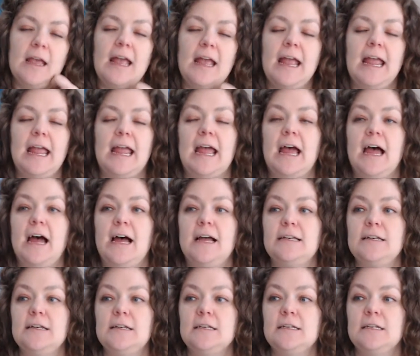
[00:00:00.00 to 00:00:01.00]

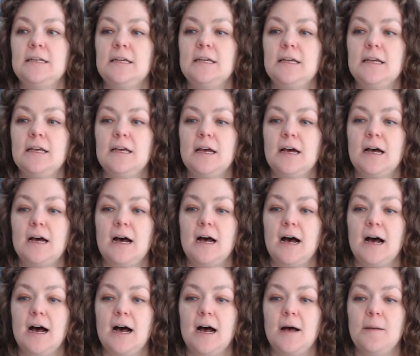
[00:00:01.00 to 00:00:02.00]
And
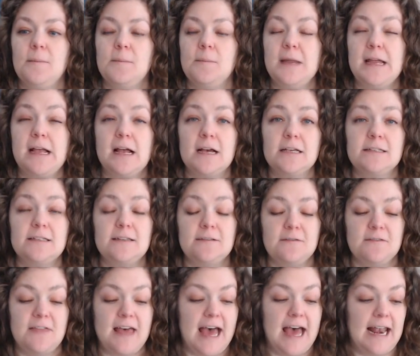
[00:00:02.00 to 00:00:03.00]
because
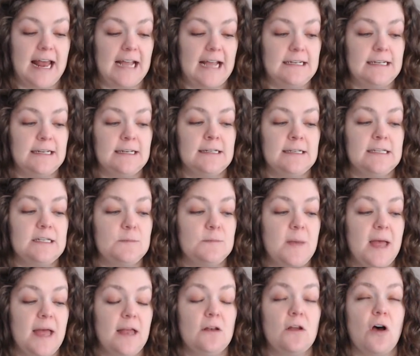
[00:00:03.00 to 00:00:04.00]
of that, I didn't
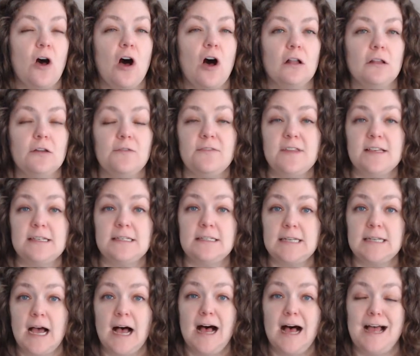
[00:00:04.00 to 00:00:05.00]
spend all of this
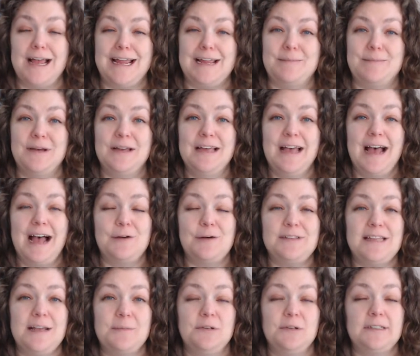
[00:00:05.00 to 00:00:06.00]
time. I was
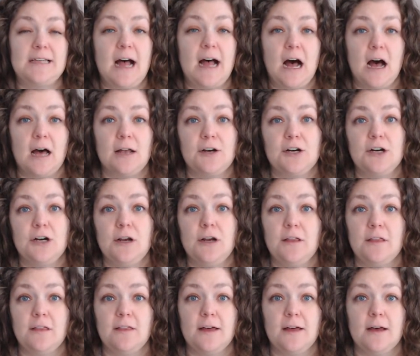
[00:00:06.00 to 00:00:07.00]
able to honor
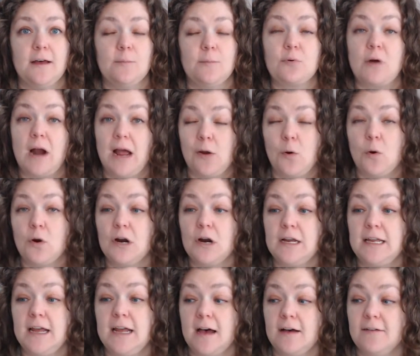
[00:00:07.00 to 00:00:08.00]
the
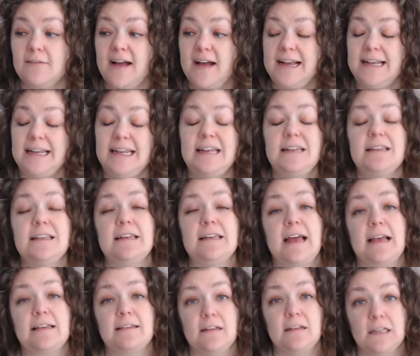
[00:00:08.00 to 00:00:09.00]
priority of I need the
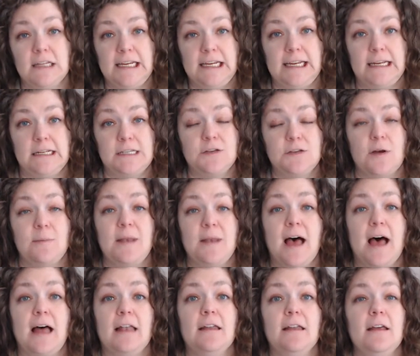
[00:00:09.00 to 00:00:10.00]
desk clean so I'm
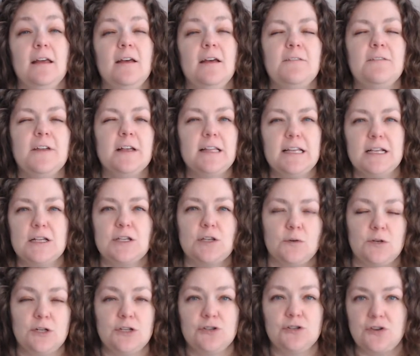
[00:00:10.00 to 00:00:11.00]
not so
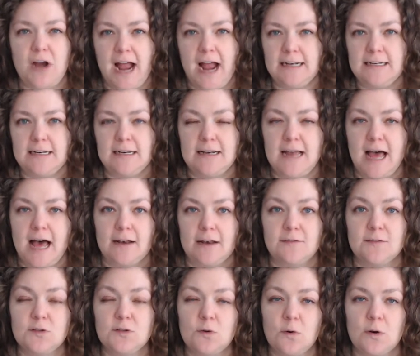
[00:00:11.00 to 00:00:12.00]
distracted and out of
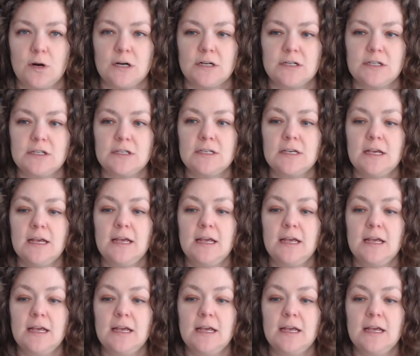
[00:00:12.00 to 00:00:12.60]
sorts.